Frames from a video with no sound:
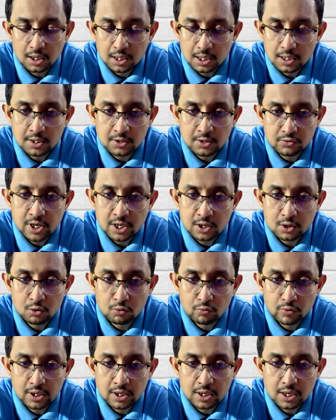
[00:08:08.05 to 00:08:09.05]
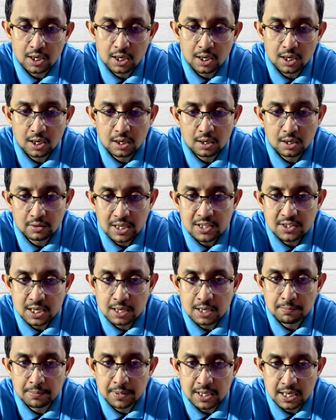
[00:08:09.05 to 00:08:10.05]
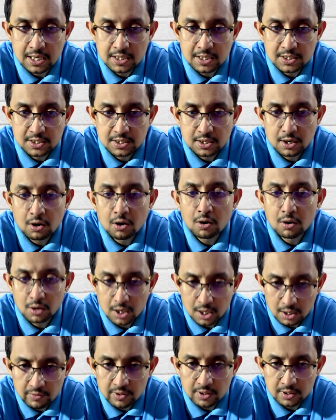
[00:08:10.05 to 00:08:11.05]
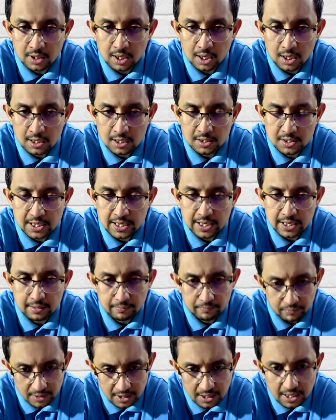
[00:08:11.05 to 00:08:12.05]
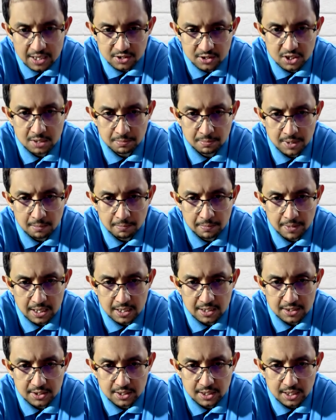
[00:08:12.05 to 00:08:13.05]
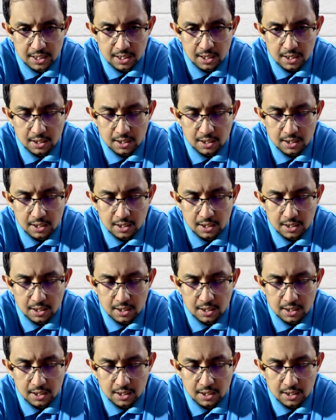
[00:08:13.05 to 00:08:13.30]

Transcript: can interact over REST APIs or even I'll say HTTP APIs.